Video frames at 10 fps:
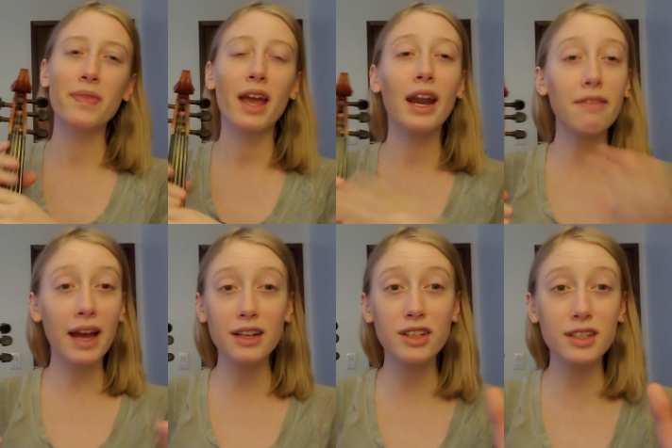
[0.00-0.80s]
and I've
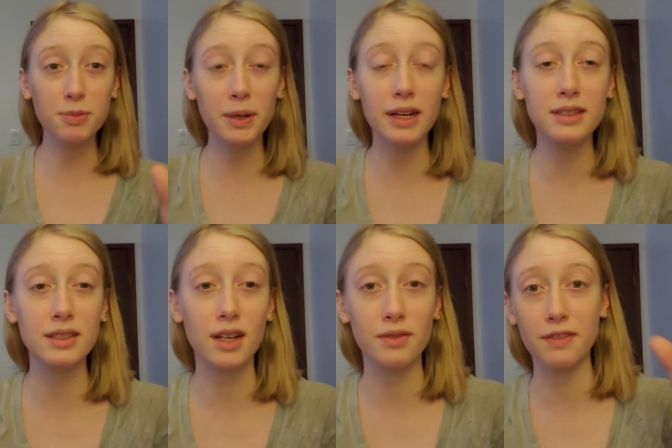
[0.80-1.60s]
had good experiences
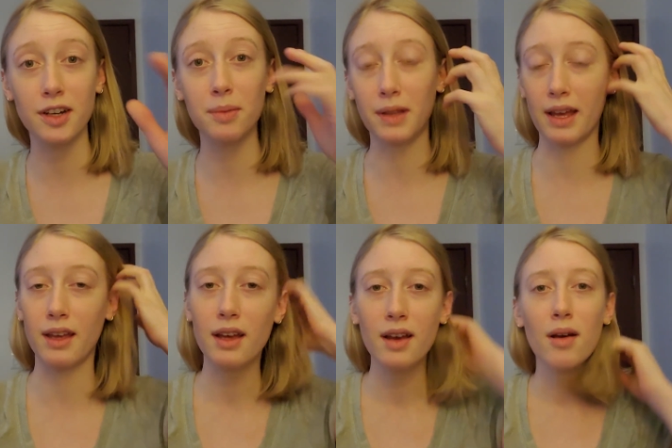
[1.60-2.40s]
on Reverb, like